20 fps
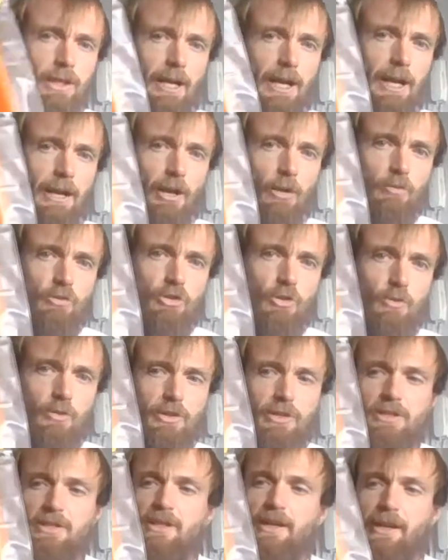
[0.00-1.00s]
and I was showing
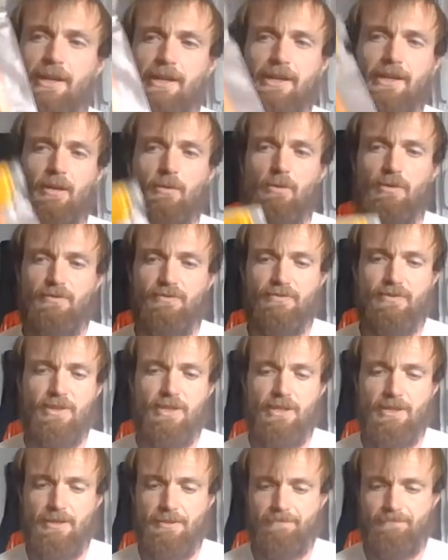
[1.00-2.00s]
this kit here with
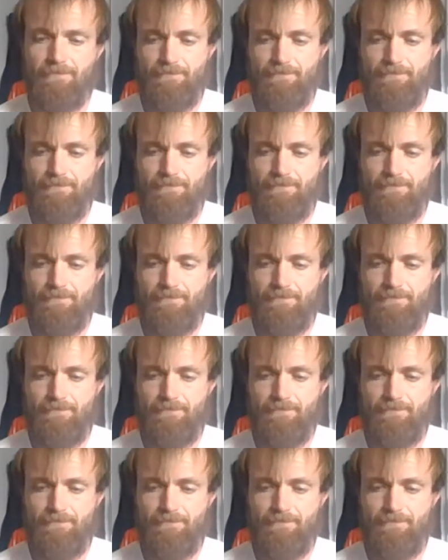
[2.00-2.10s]
the